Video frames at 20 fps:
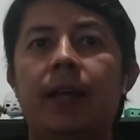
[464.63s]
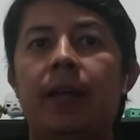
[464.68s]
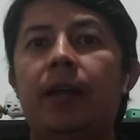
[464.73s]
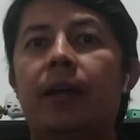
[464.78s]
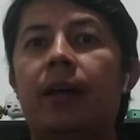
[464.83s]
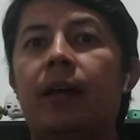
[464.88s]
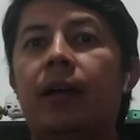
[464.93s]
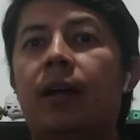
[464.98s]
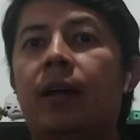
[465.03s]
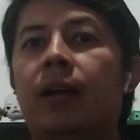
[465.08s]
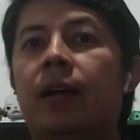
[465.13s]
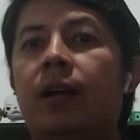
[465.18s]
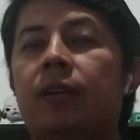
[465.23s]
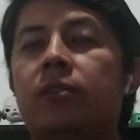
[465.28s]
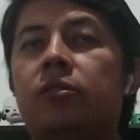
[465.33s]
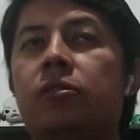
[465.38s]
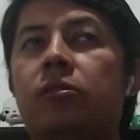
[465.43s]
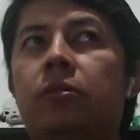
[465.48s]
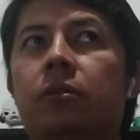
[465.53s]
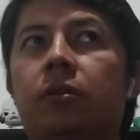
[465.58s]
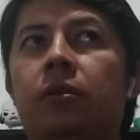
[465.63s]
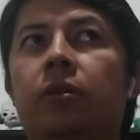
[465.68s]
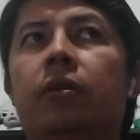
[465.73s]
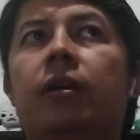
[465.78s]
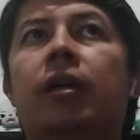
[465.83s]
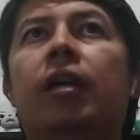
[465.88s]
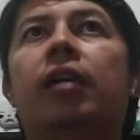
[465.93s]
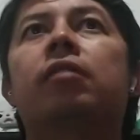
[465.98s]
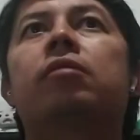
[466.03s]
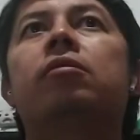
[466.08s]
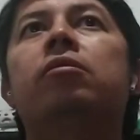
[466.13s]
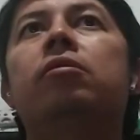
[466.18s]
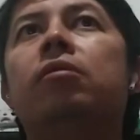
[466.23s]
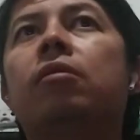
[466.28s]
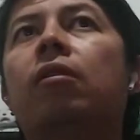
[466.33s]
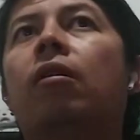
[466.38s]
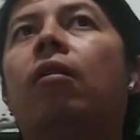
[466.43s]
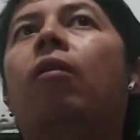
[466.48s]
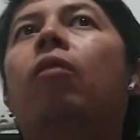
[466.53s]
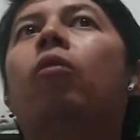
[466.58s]
So you get to
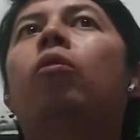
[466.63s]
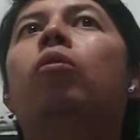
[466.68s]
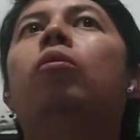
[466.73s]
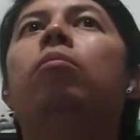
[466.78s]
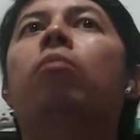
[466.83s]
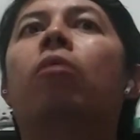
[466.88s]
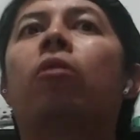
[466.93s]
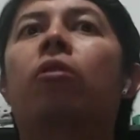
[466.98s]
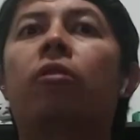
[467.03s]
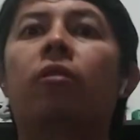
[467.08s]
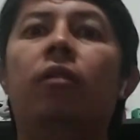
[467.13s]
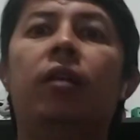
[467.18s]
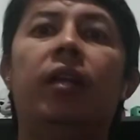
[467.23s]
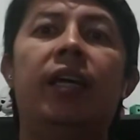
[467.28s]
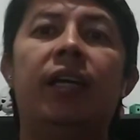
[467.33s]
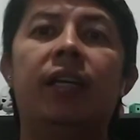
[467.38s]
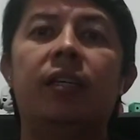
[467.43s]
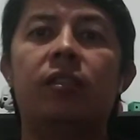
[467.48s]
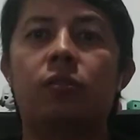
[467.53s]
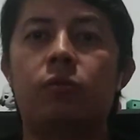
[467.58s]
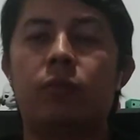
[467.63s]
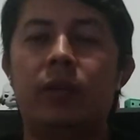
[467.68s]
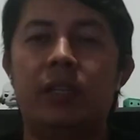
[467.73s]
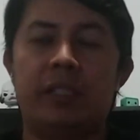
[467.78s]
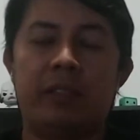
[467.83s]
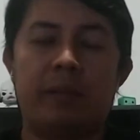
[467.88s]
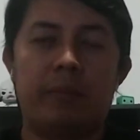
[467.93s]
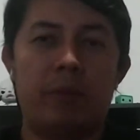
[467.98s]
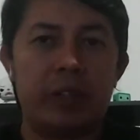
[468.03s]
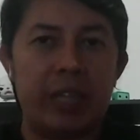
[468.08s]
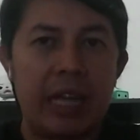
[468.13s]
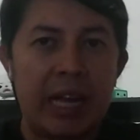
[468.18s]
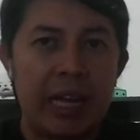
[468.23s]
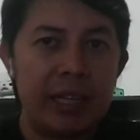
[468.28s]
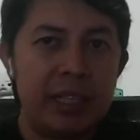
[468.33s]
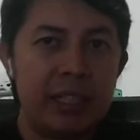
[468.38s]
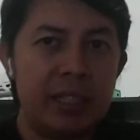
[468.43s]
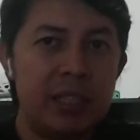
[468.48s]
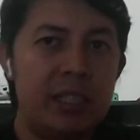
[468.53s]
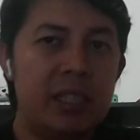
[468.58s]
know more or less what is the
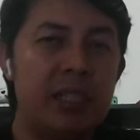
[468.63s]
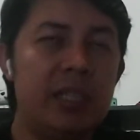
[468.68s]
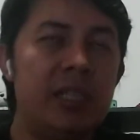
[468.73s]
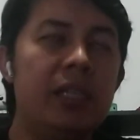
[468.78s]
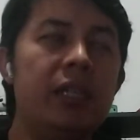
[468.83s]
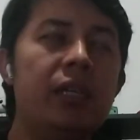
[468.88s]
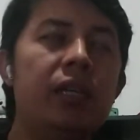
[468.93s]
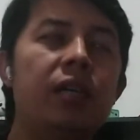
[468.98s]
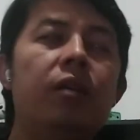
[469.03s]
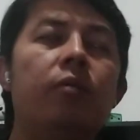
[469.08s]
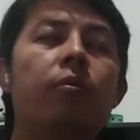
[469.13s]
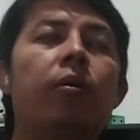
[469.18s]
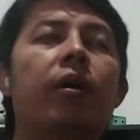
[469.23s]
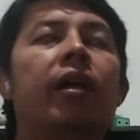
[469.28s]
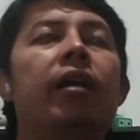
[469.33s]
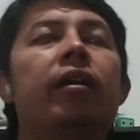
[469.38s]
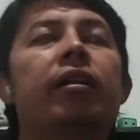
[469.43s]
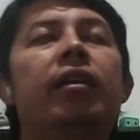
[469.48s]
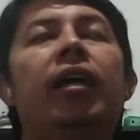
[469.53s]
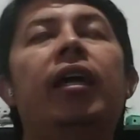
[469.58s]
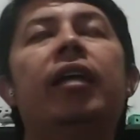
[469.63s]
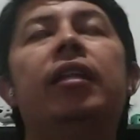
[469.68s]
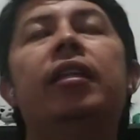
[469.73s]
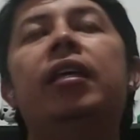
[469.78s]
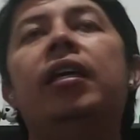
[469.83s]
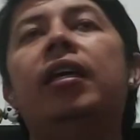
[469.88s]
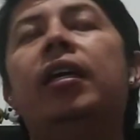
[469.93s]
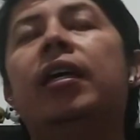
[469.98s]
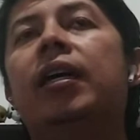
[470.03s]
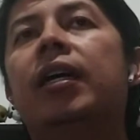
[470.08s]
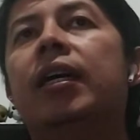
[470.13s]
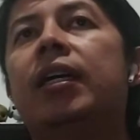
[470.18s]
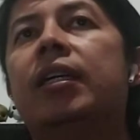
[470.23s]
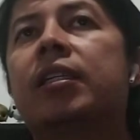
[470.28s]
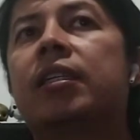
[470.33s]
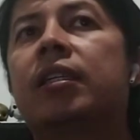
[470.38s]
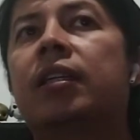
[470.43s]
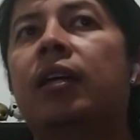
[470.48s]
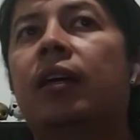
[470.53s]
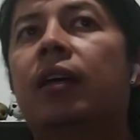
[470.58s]
modality, what are the
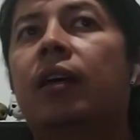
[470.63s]
ideas,